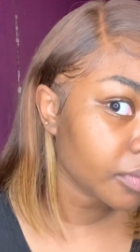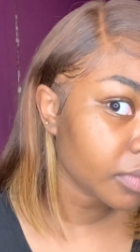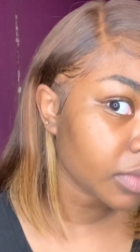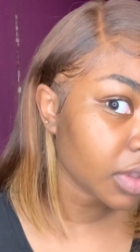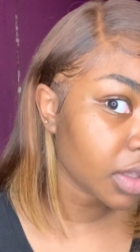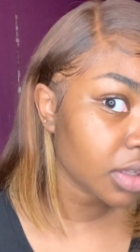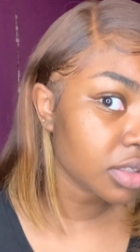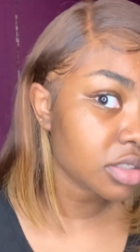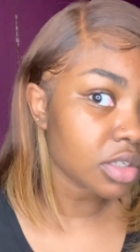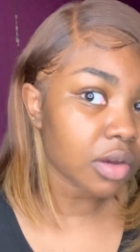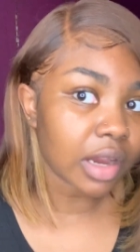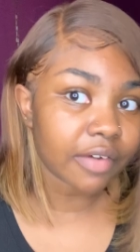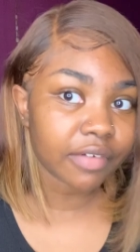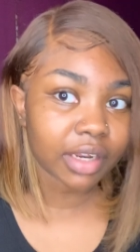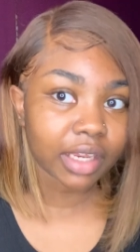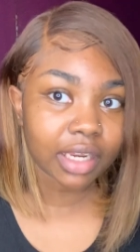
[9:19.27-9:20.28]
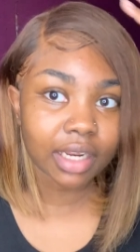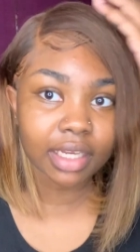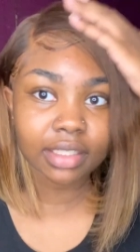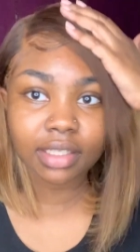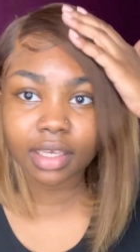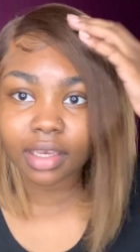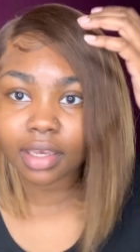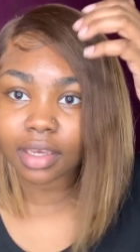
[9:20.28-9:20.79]
So I really like the
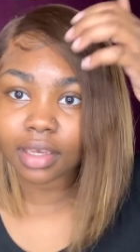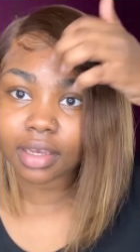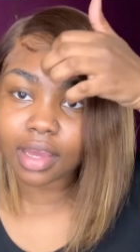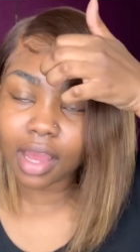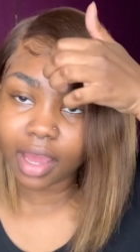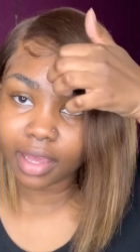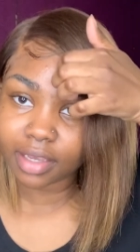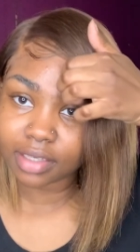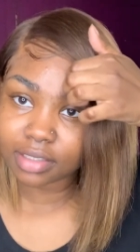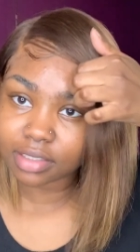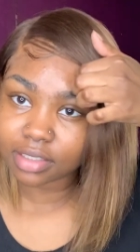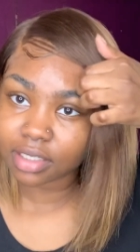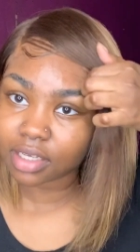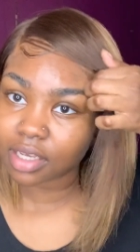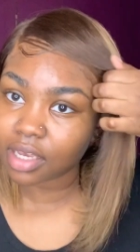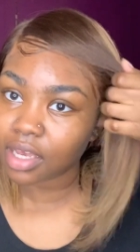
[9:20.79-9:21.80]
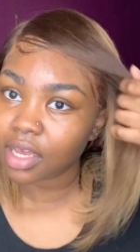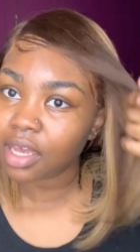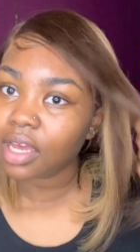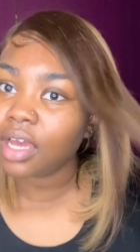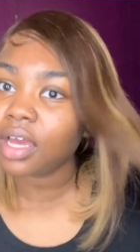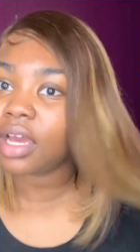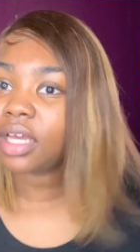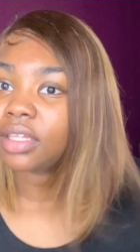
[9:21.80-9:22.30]
hair, guys.
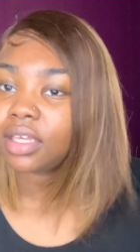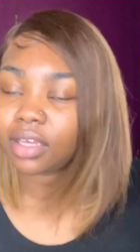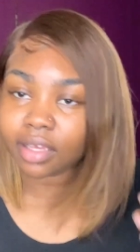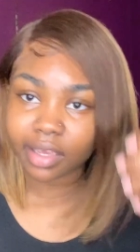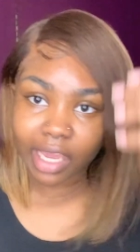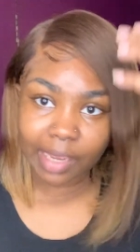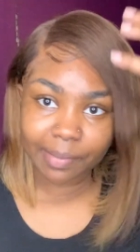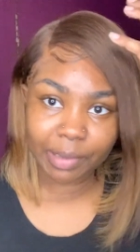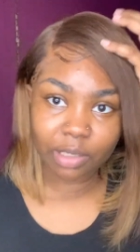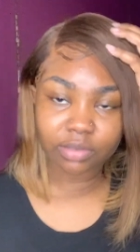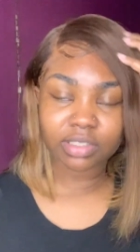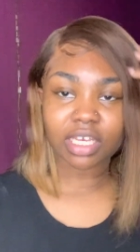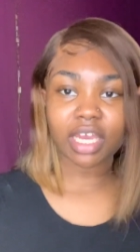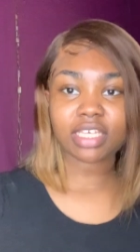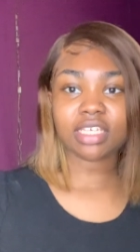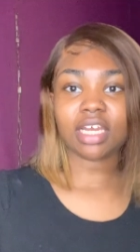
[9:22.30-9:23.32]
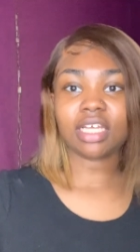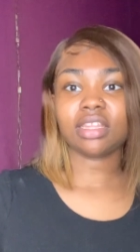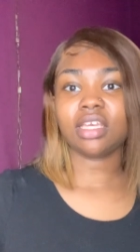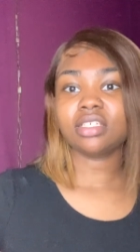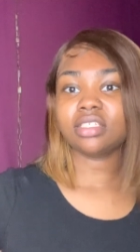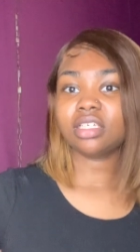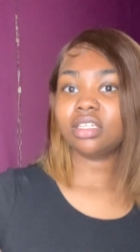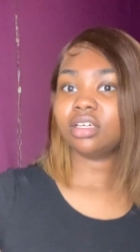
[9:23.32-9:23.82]
I think it came out nice, and I think
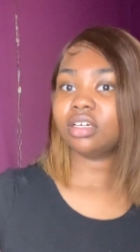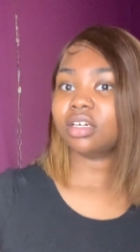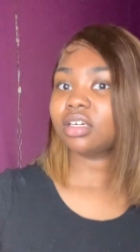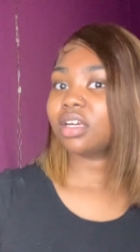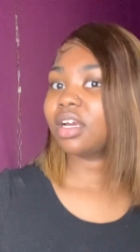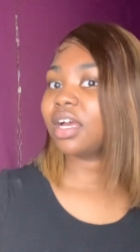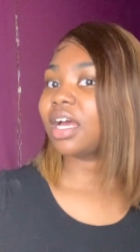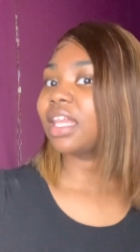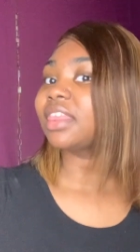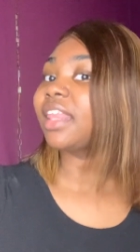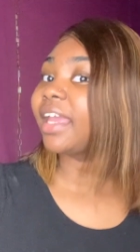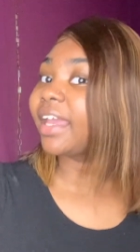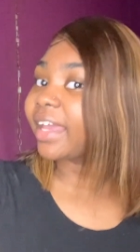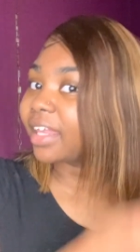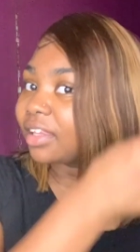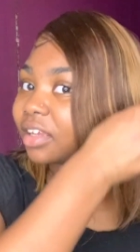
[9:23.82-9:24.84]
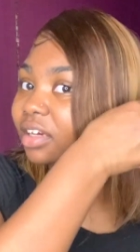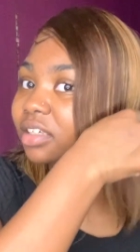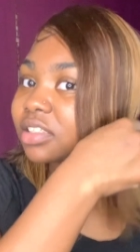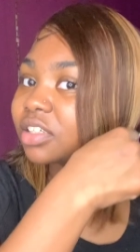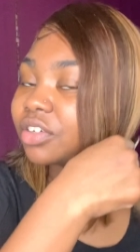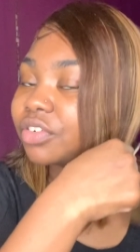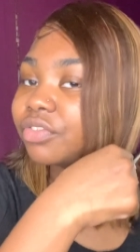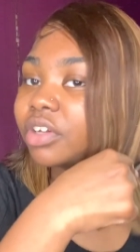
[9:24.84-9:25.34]
it looks
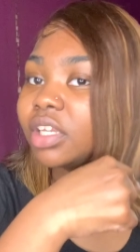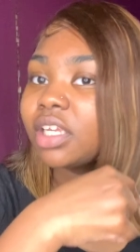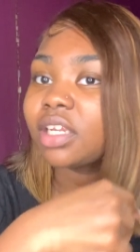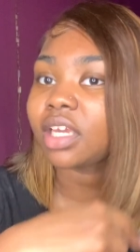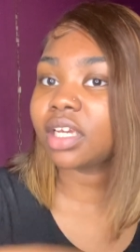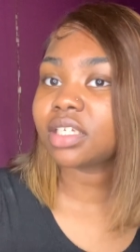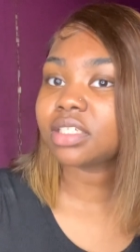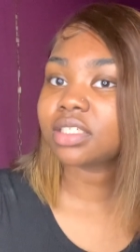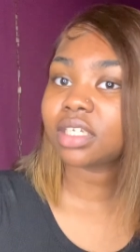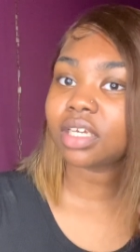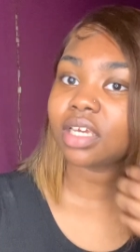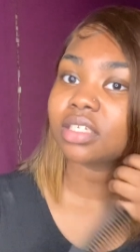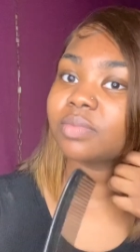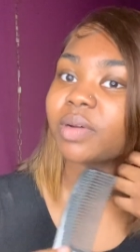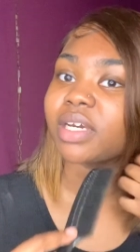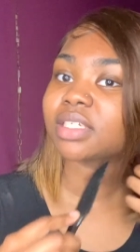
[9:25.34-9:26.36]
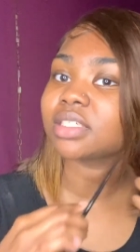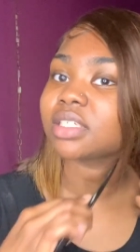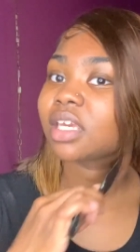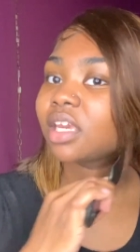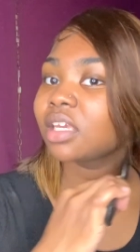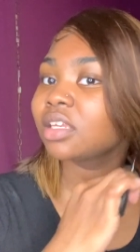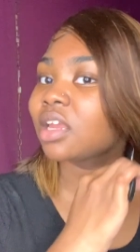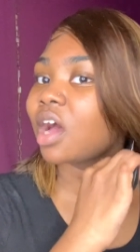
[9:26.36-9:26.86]
really nice against my skin.
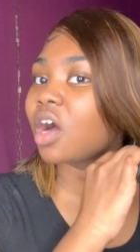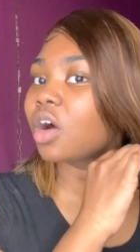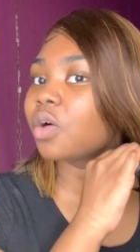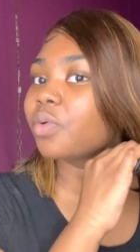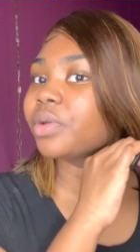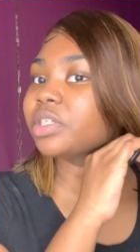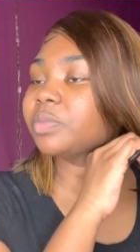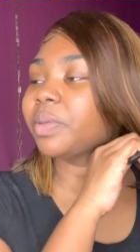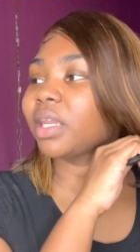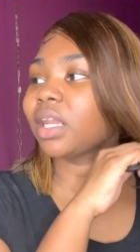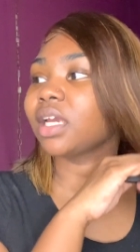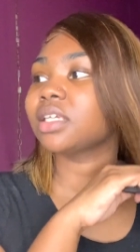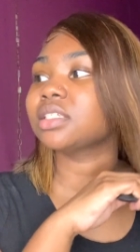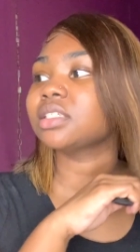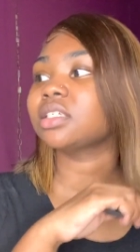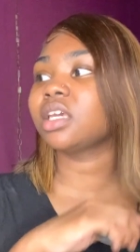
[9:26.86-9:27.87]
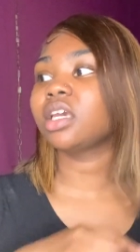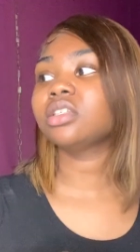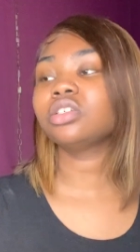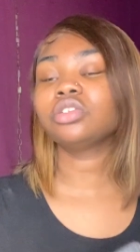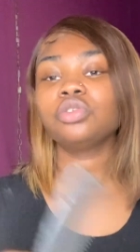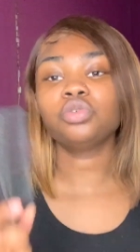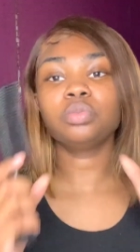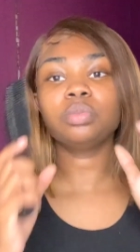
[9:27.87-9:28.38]
I always been like scared to
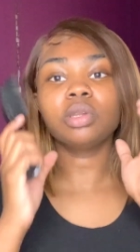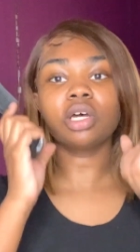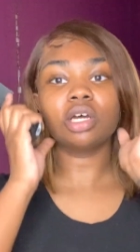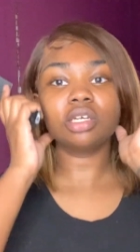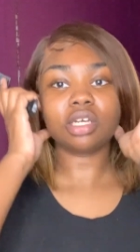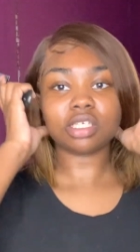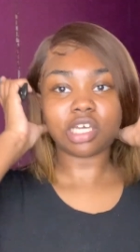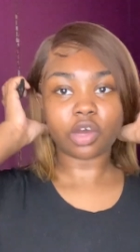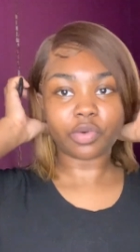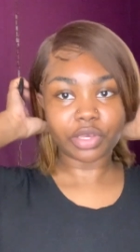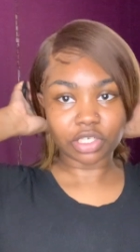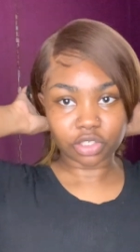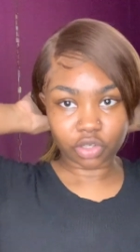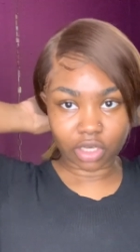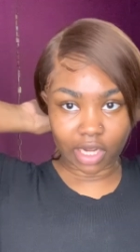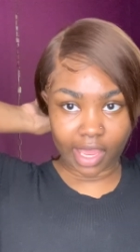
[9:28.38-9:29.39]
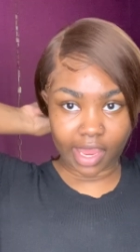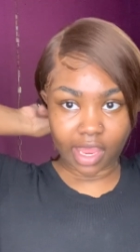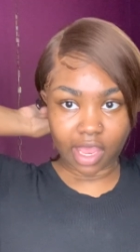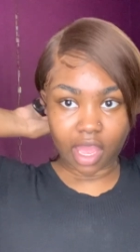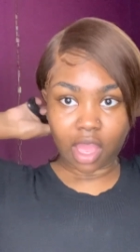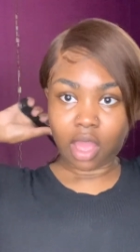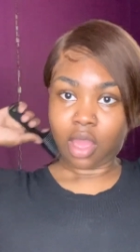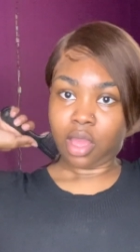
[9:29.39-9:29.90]
do blonde because I always thought like
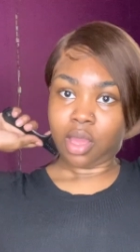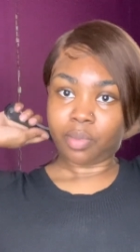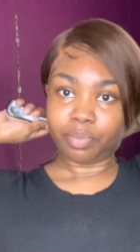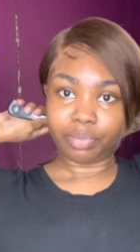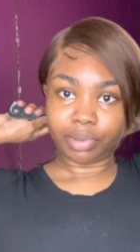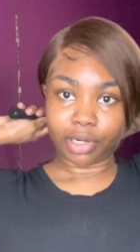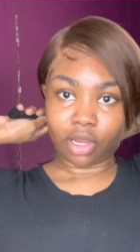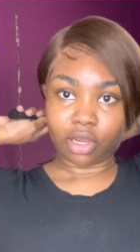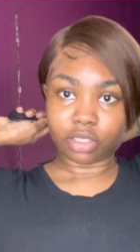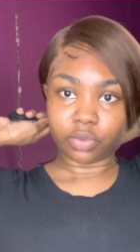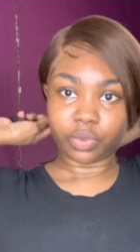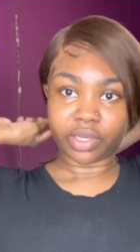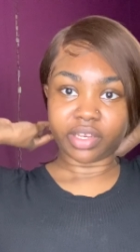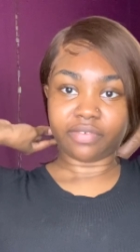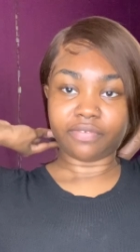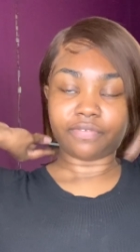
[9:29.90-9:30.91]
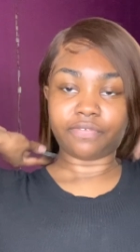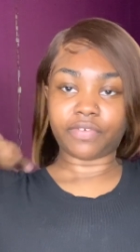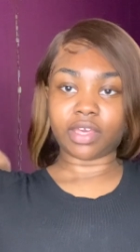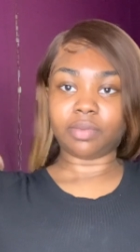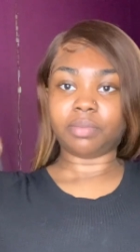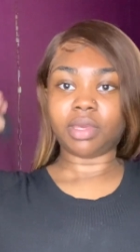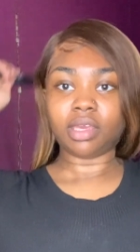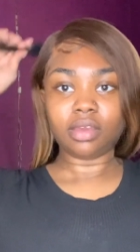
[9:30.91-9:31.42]
blonde wouldn't fit
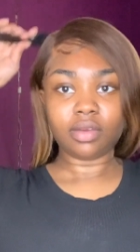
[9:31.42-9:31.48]
me.